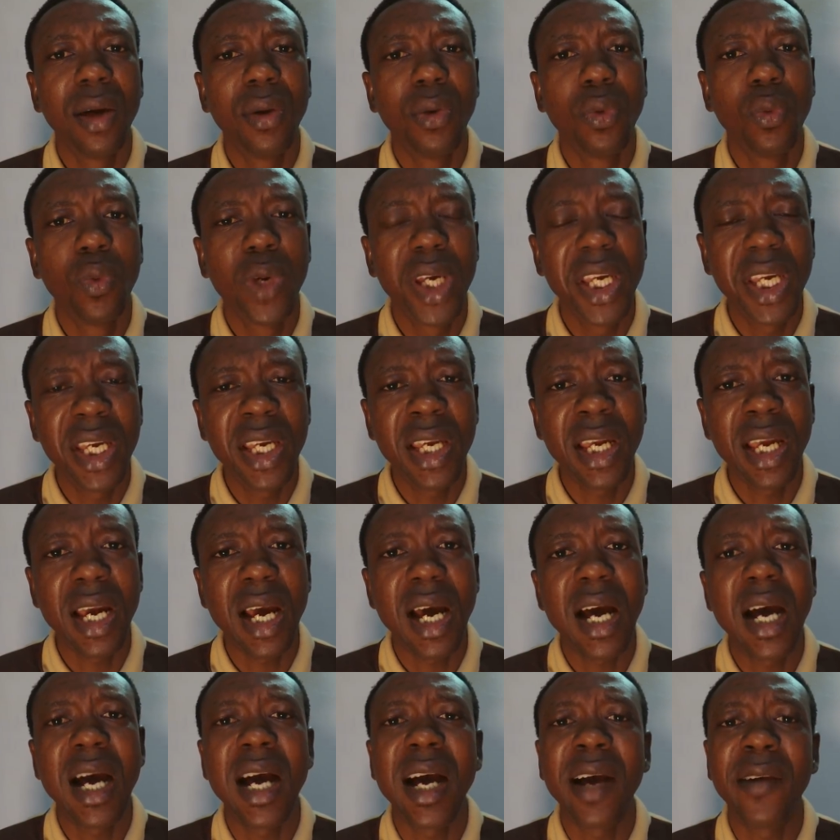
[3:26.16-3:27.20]
We
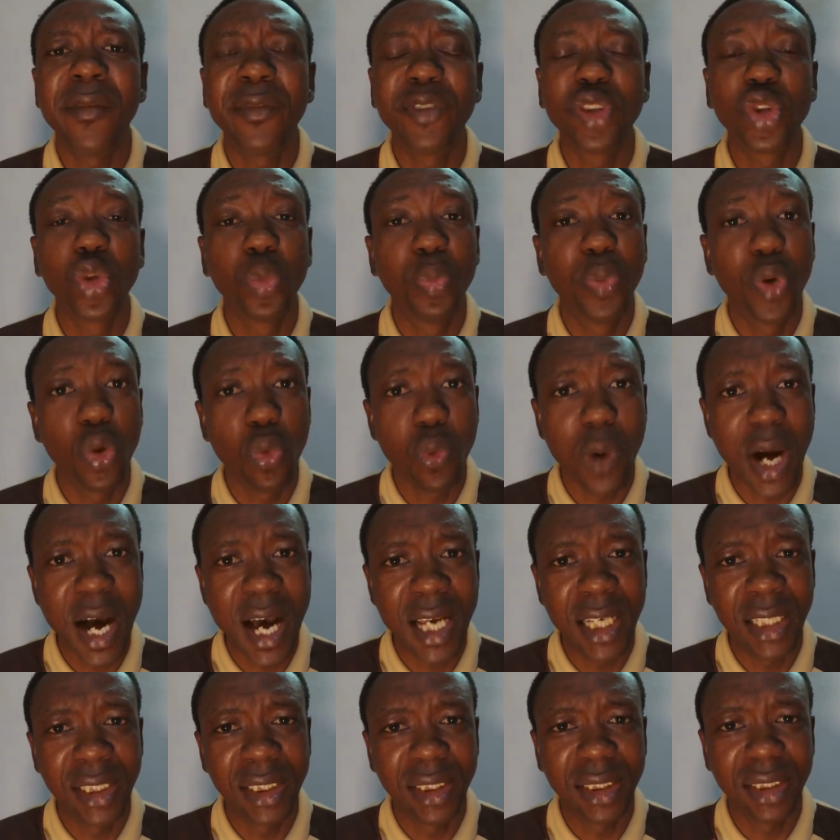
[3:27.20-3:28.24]
have to be
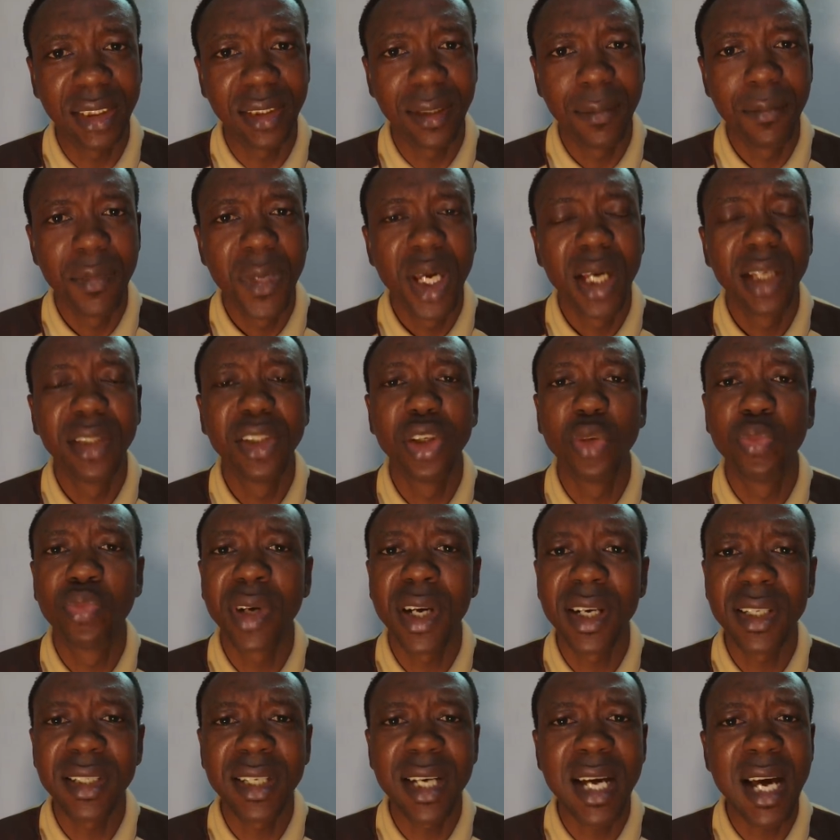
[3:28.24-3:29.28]
wise. The
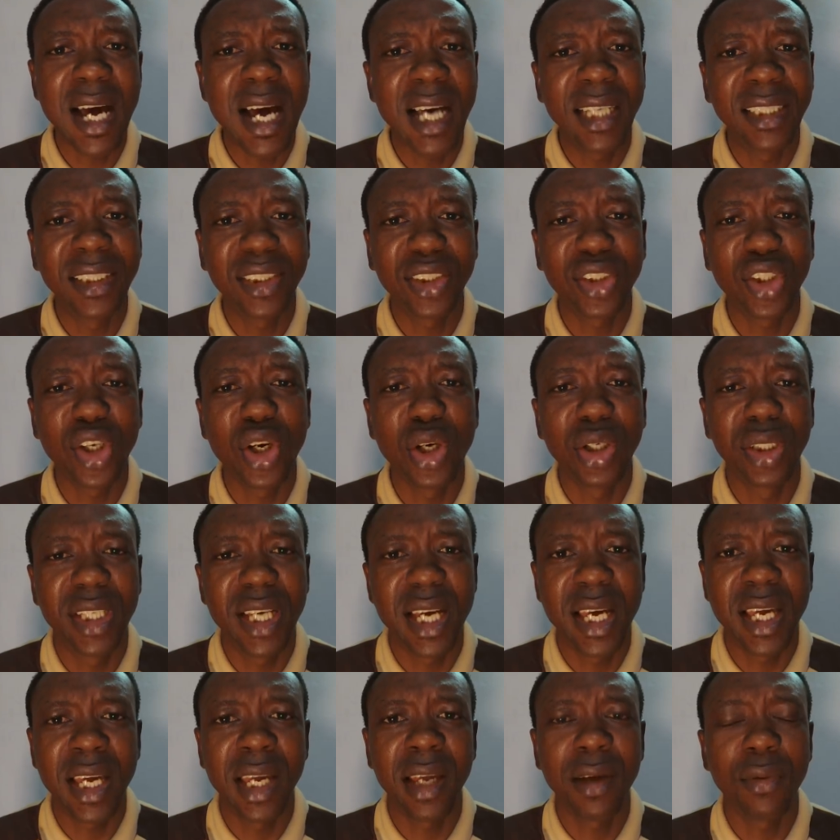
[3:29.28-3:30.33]
brother I saw
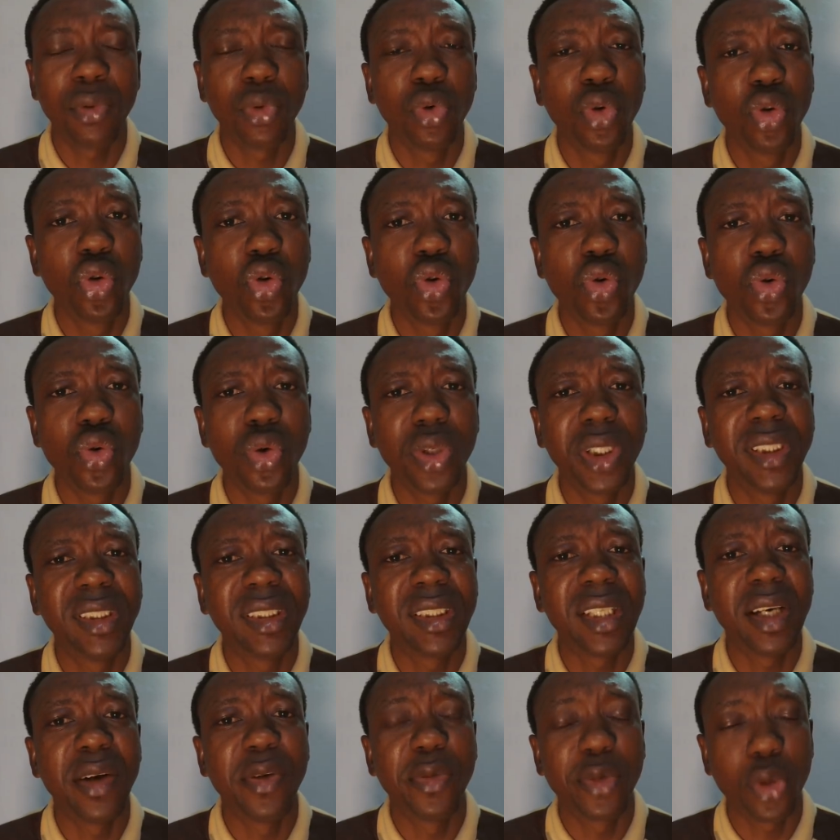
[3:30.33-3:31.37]
there, who
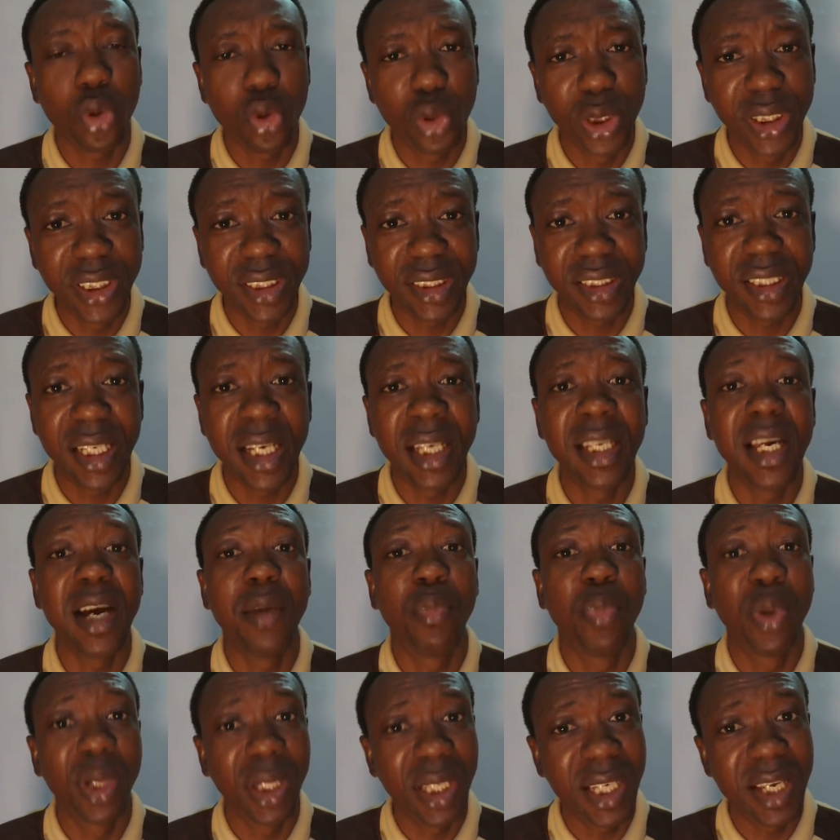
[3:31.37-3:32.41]
is a Christian, a
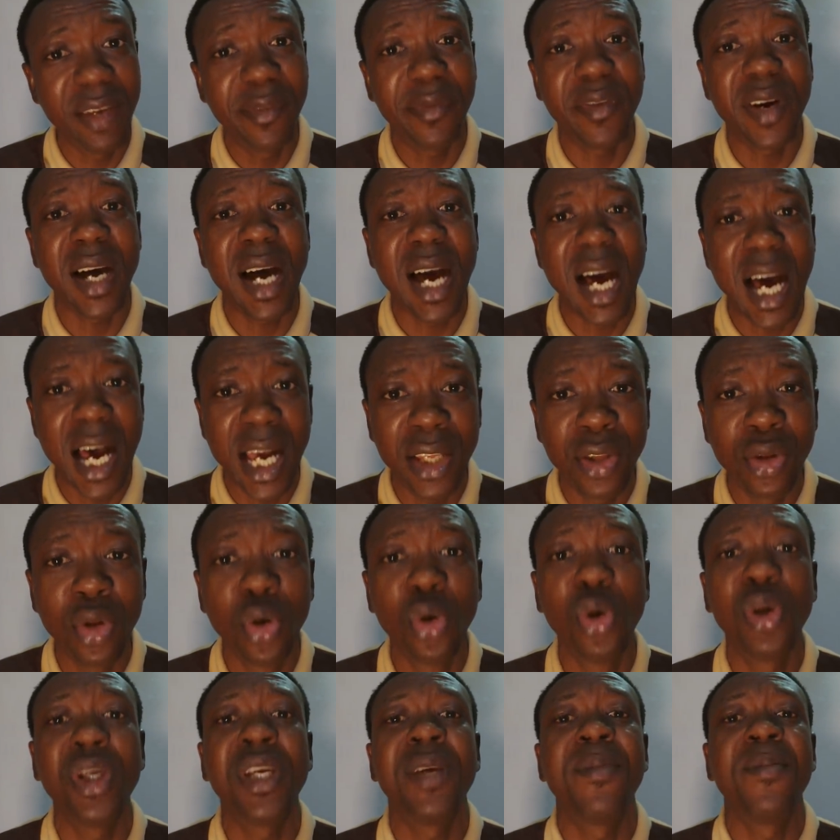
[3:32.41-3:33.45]
believer, I
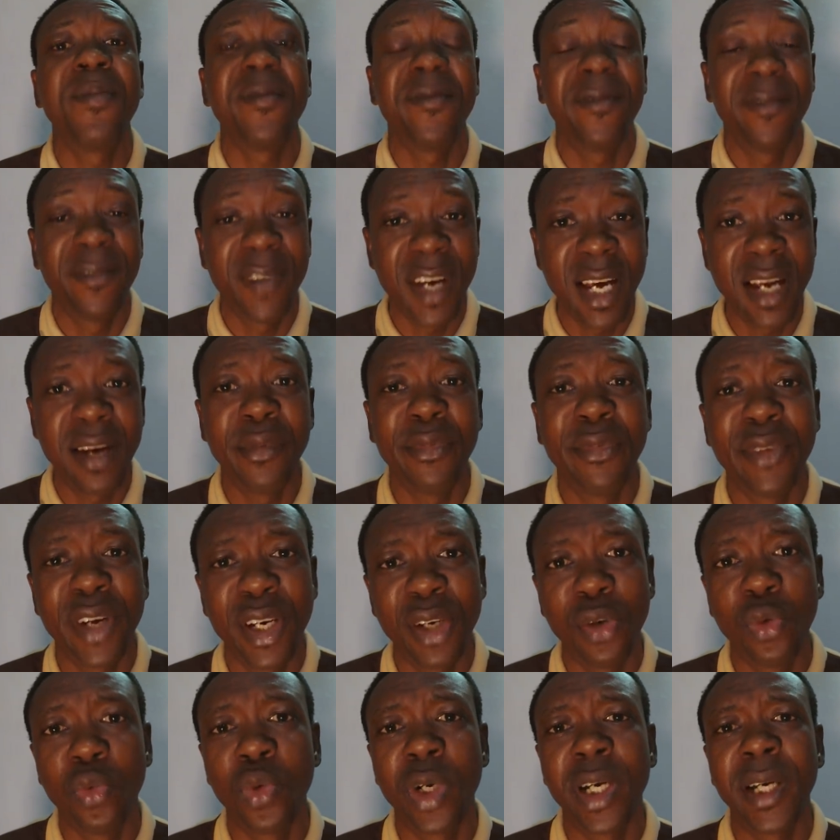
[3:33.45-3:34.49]
know him very,
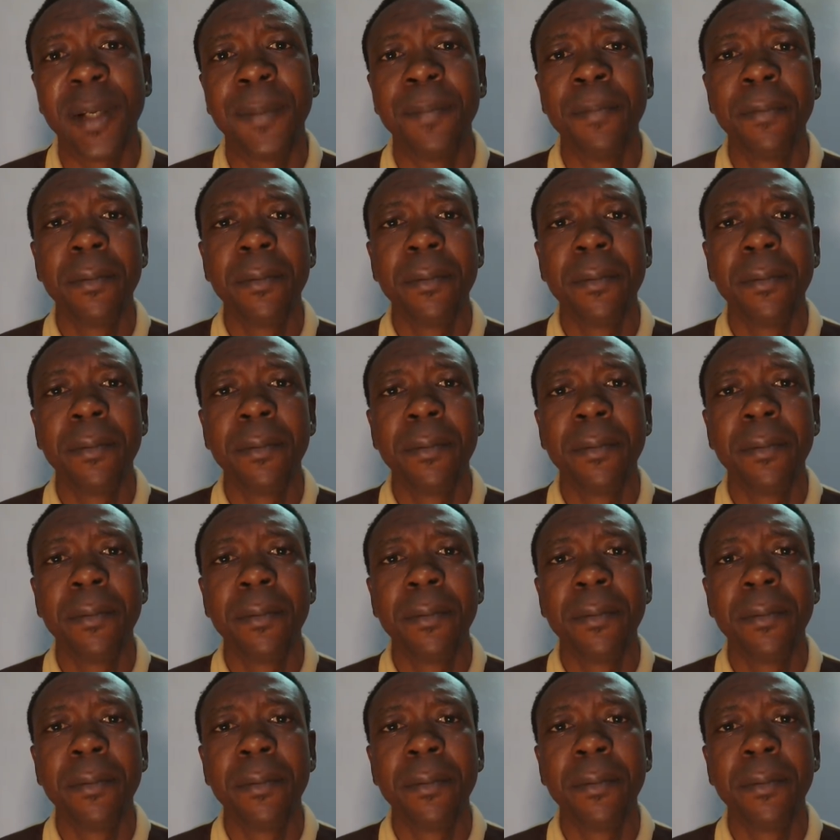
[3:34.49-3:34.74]
very well.